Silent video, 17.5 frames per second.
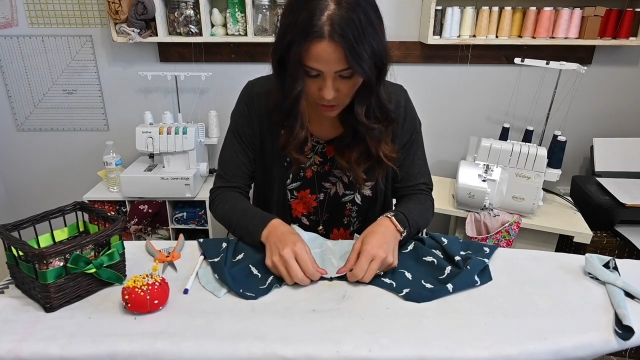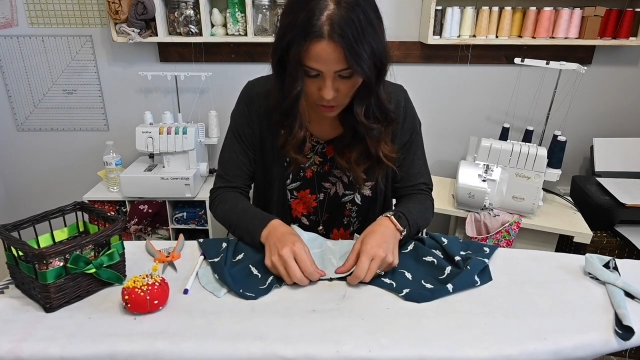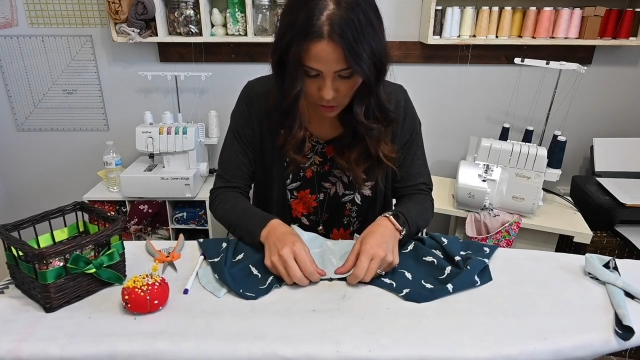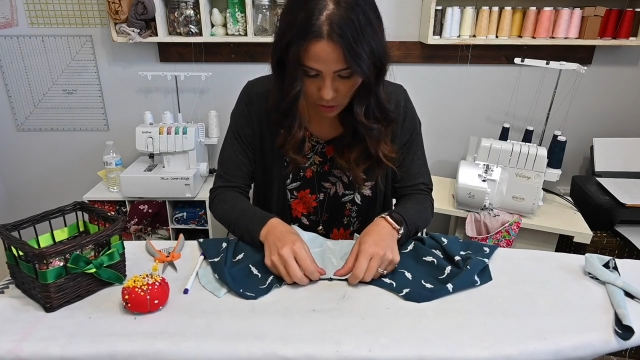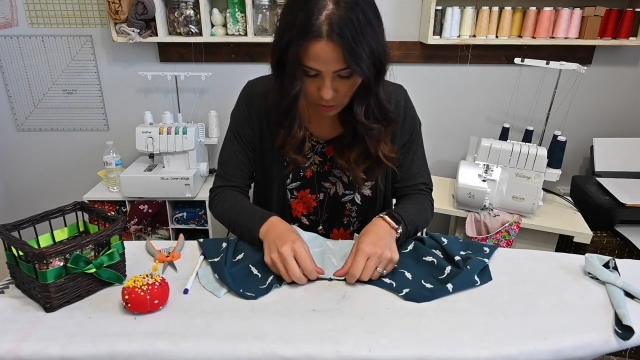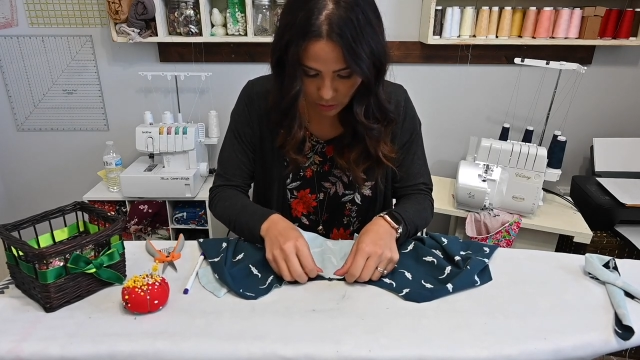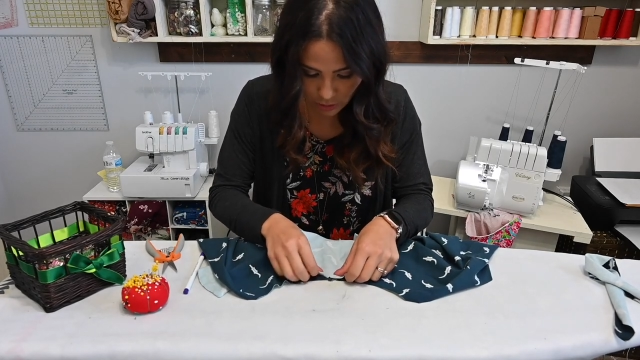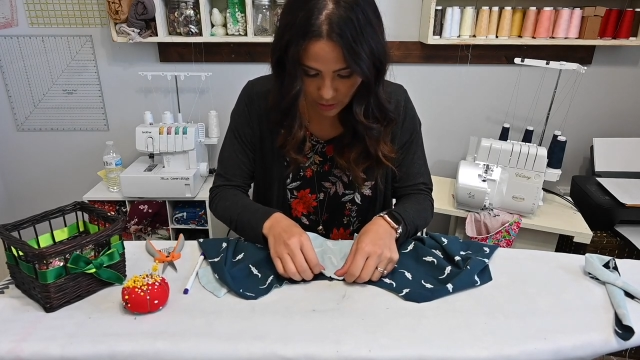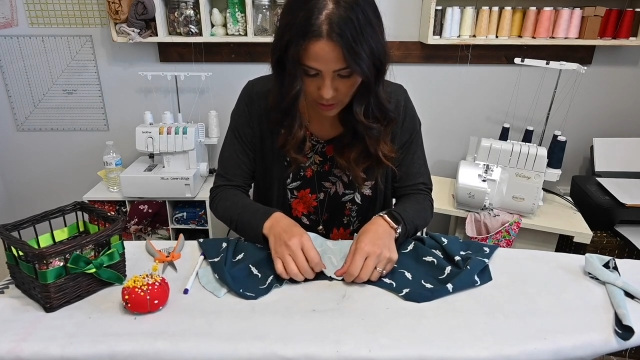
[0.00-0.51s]

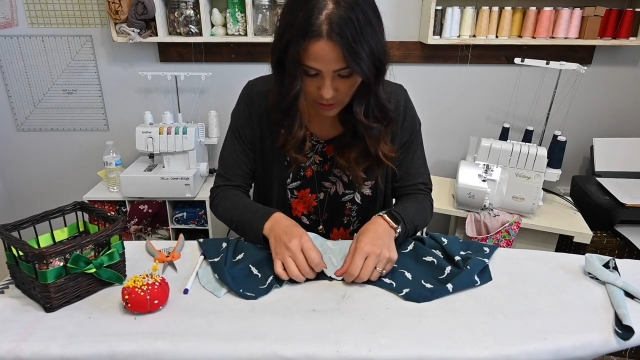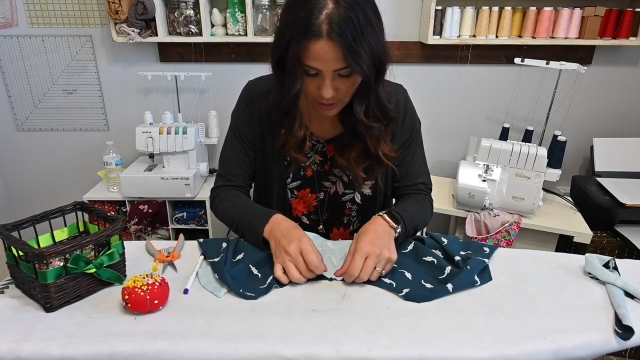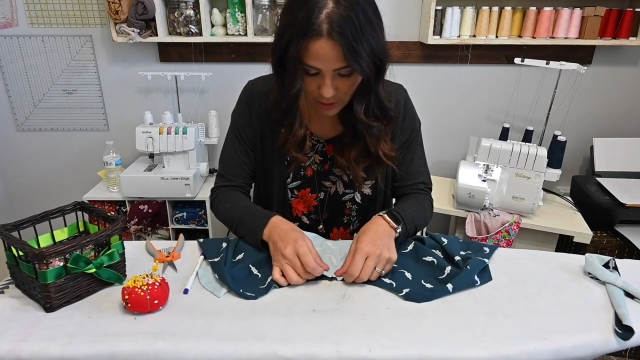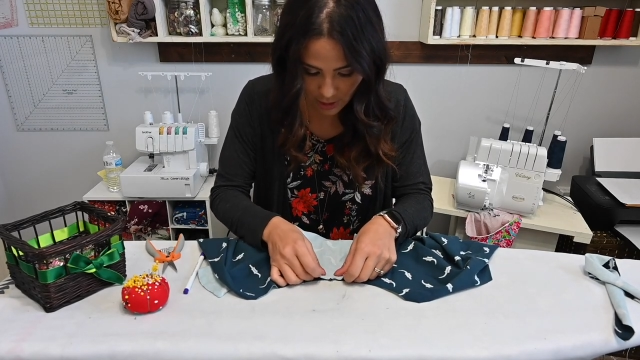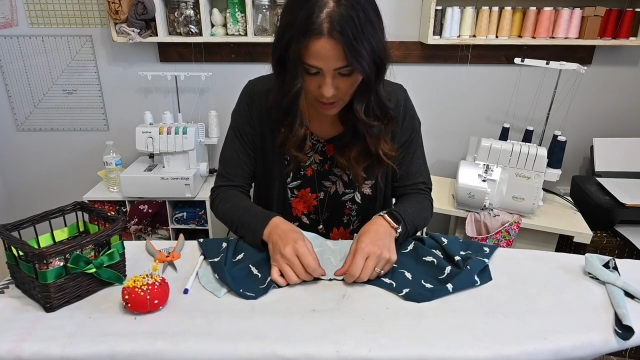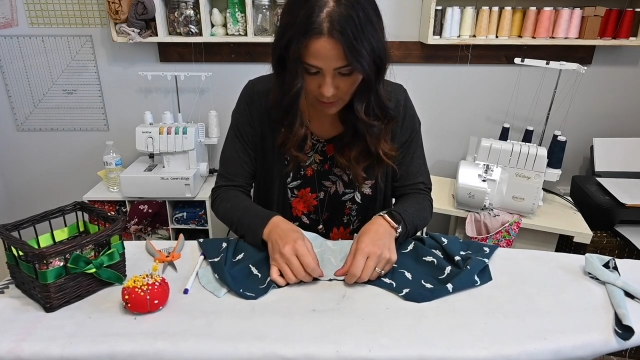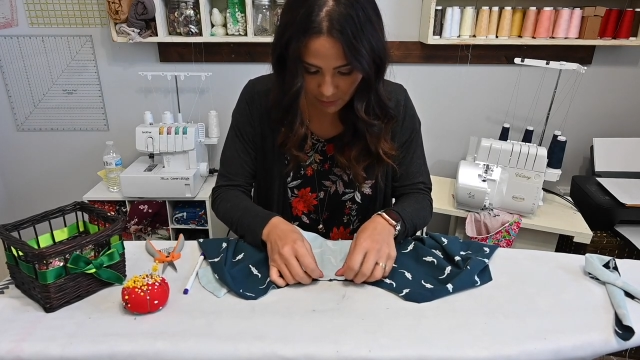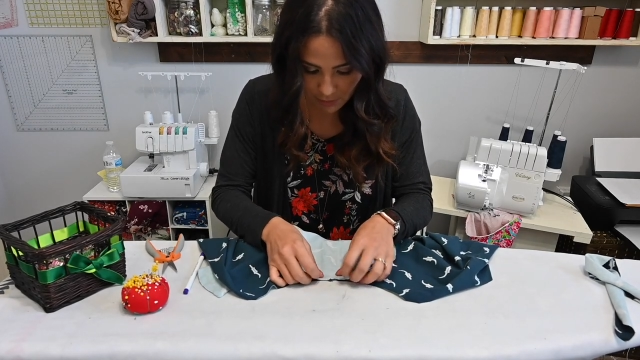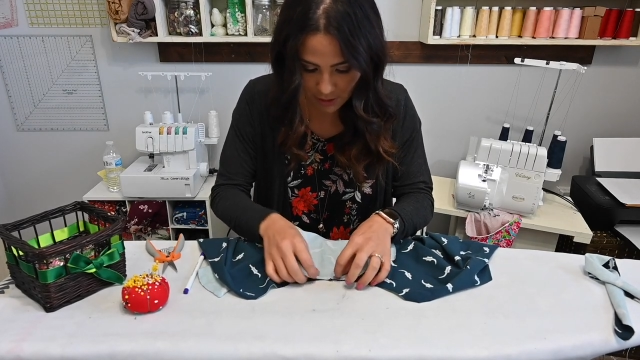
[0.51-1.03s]
shoulder
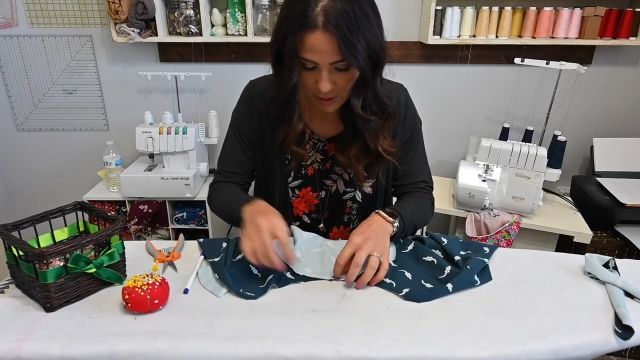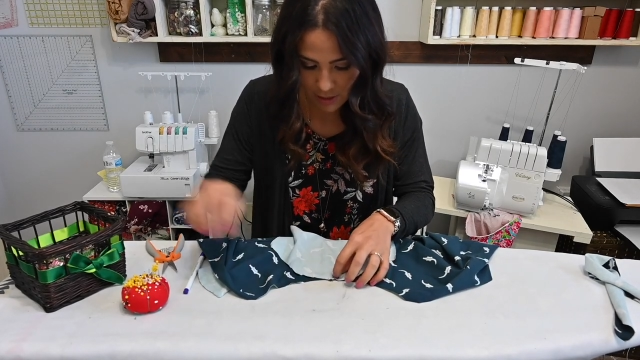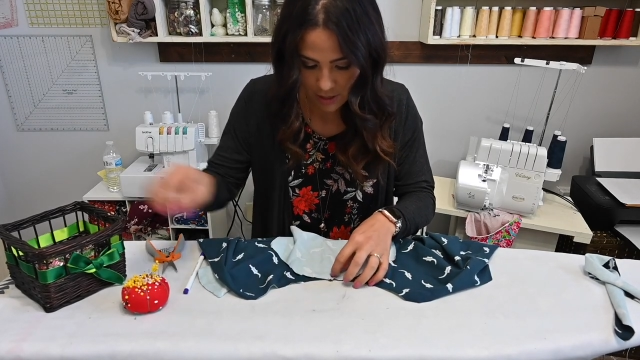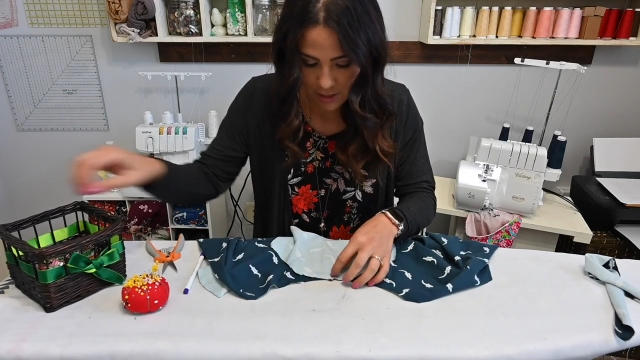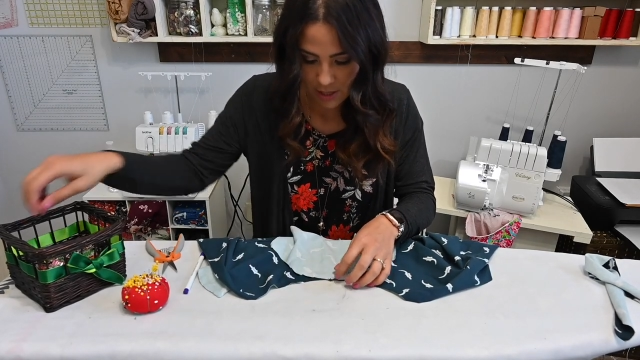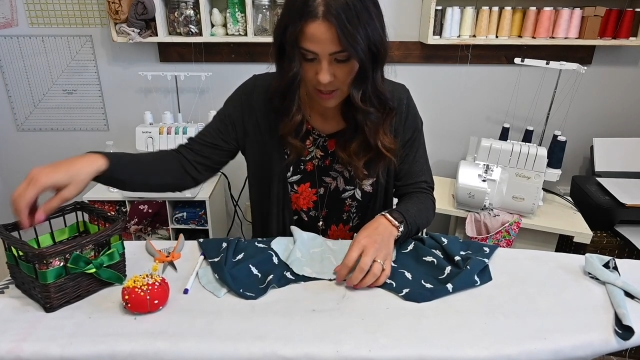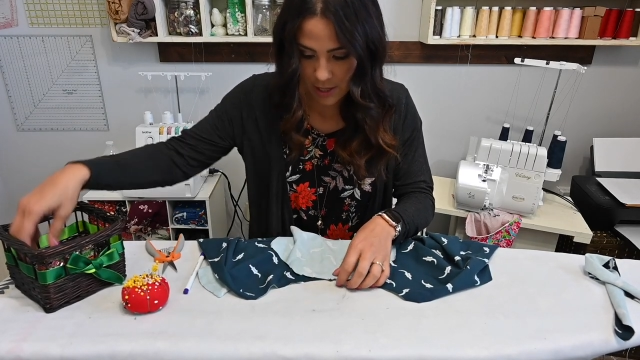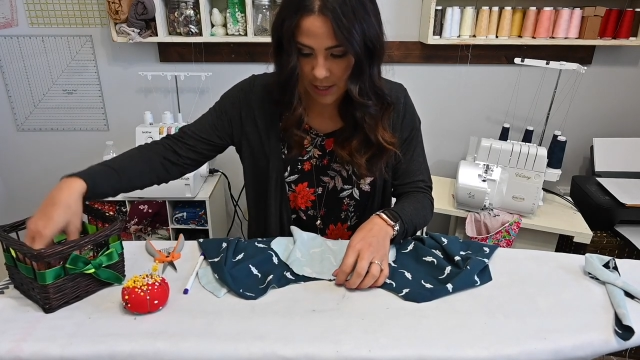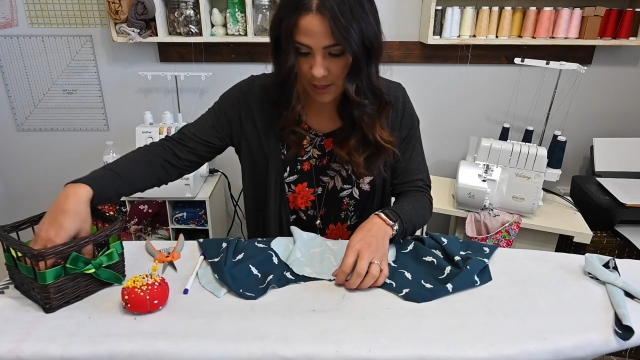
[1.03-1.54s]
seam
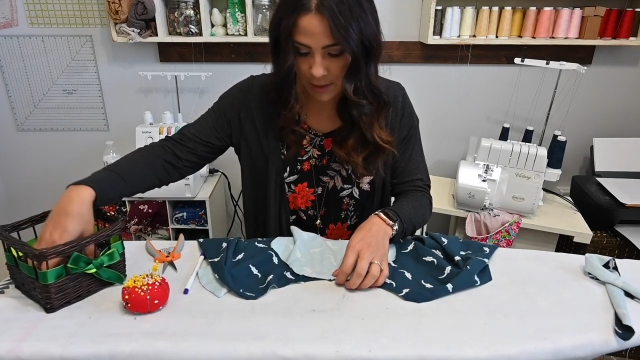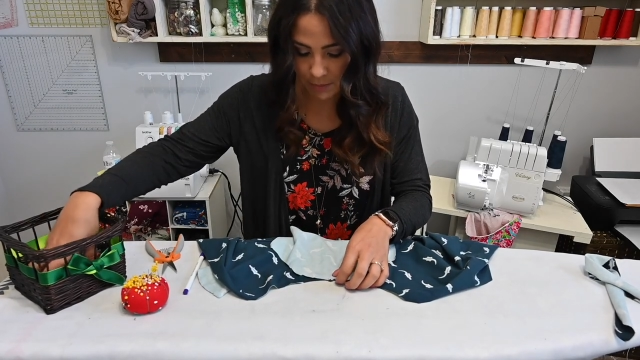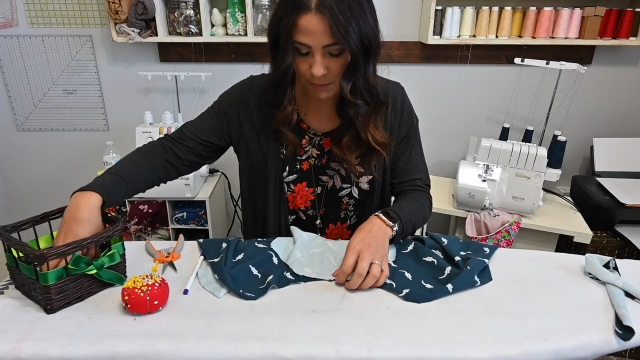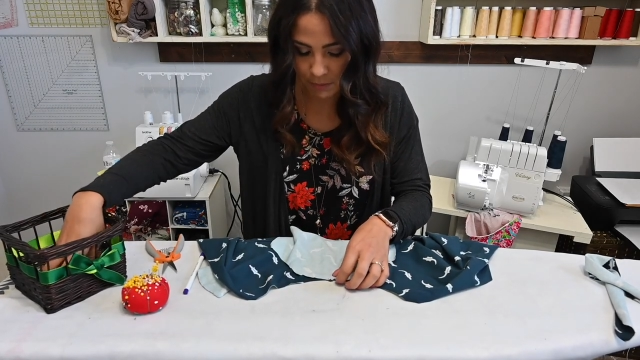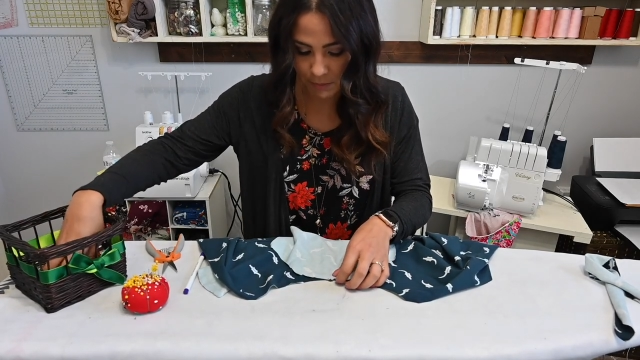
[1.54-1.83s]
and